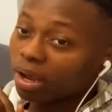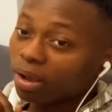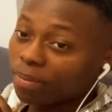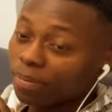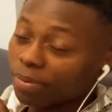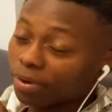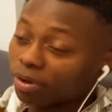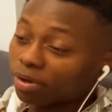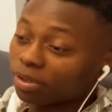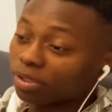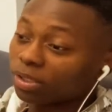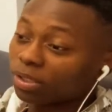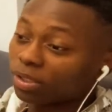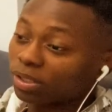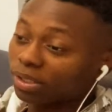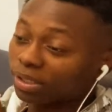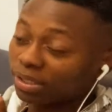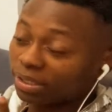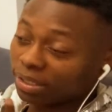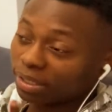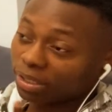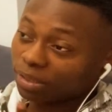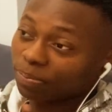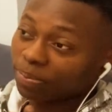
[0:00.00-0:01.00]
Because
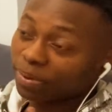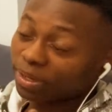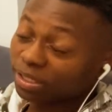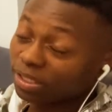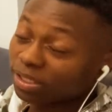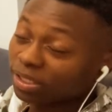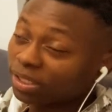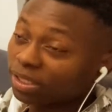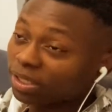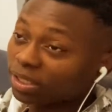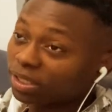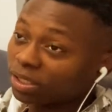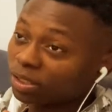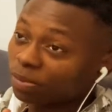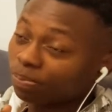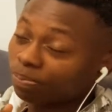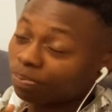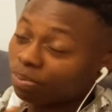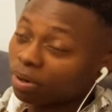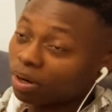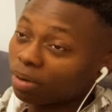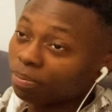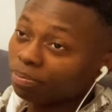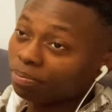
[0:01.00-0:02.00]
the president said it's
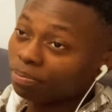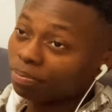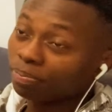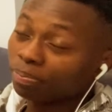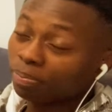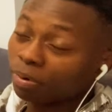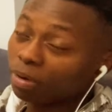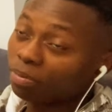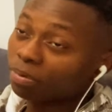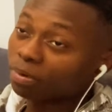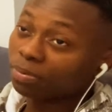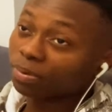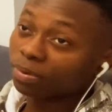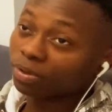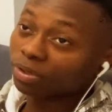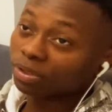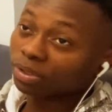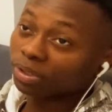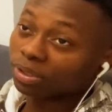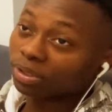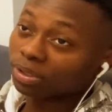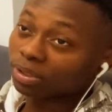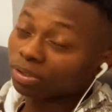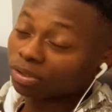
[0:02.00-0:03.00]
prob probably
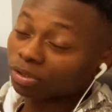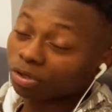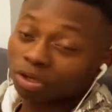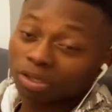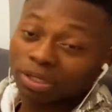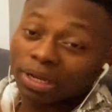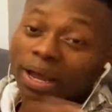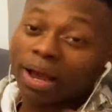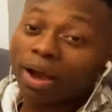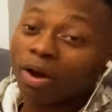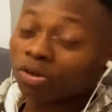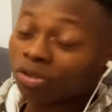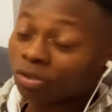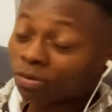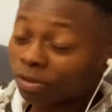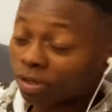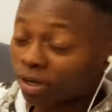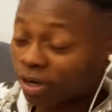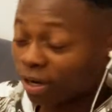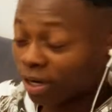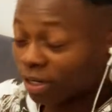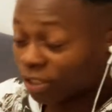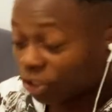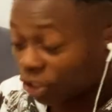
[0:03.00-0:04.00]
because it's because I, I was
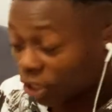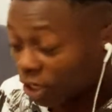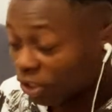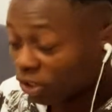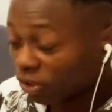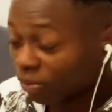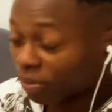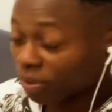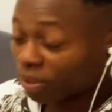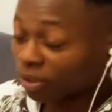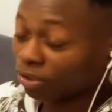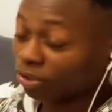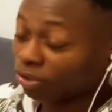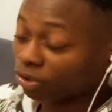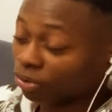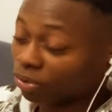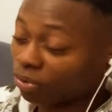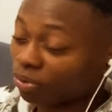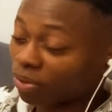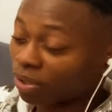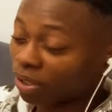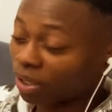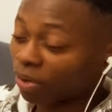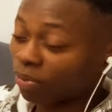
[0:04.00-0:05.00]
trying to make a
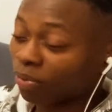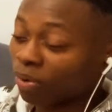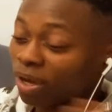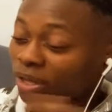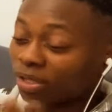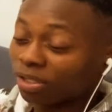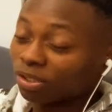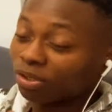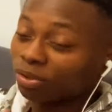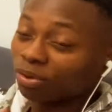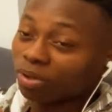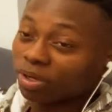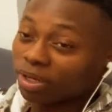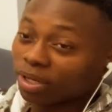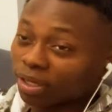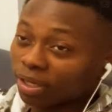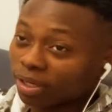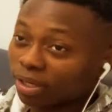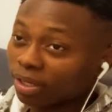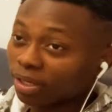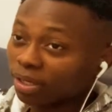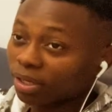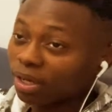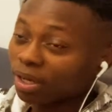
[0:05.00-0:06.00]
joke that why is it not
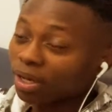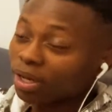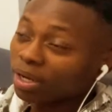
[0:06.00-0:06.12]
king,